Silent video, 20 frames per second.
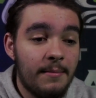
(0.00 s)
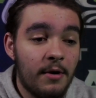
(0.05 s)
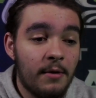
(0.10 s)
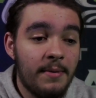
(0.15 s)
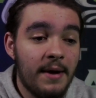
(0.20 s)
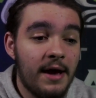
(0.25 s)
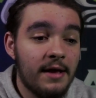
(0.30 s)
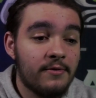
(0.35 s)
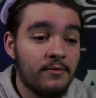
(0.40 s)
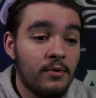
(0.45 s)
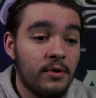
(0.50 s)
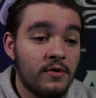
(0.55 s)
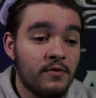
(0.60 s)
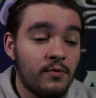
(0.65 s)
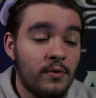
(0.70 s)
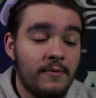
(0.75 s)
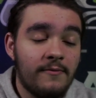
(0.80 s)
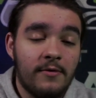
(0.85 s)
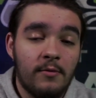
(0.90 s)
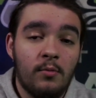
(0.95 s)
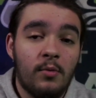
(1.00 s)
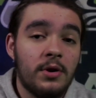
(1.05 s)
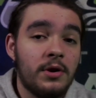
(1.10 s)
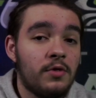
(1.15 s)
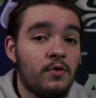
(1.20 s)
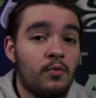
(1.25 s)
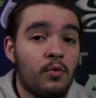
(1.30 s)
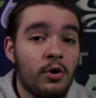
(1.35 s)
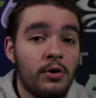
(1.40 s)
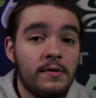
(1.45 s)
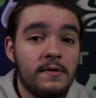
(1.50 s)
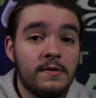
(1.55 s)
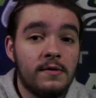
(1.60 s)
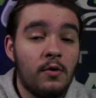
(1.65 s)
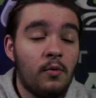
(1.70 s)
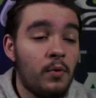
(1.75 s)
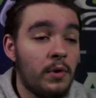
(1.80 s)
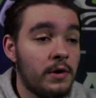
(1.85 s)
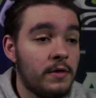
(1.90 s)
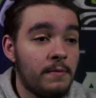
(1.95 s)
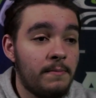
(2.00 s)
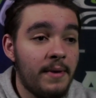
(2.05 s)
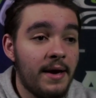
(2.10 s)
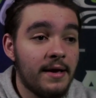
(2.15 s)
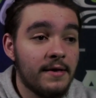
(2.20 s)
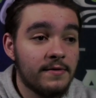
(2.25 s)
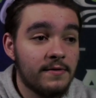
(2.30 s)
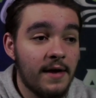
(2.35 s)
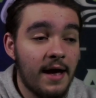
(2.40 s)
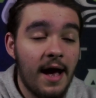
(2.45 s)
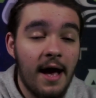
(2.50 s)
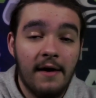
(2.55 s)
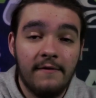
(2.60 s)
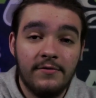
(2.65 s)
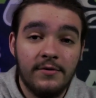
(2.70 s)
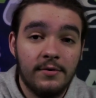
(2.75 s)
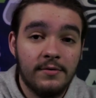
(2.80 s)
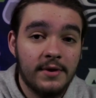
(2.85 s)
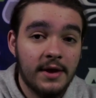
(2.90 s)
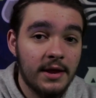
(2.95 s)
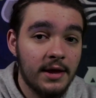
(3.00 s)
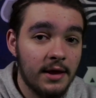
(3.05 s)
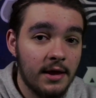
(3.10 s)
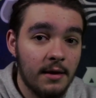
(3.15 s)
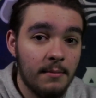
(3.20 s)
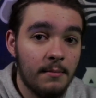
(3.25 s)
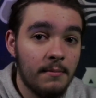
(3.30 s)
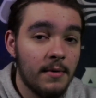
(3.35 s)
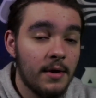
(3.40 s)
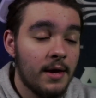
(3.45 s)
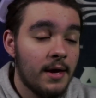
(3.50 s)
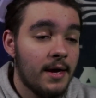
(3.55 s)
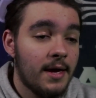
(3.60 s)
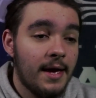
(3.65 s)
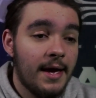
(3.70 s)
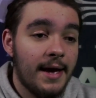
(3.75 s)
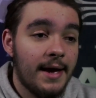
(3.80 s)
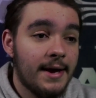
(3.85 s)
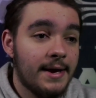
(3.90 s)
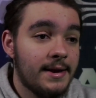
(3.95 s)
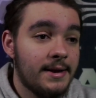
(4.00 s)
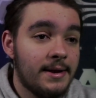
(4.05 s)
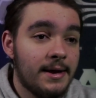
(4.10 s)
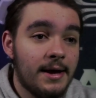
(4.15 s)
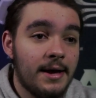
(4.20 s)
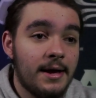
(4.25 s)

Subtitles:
Our pass rush went from one of the worst to one of the best after getting him, and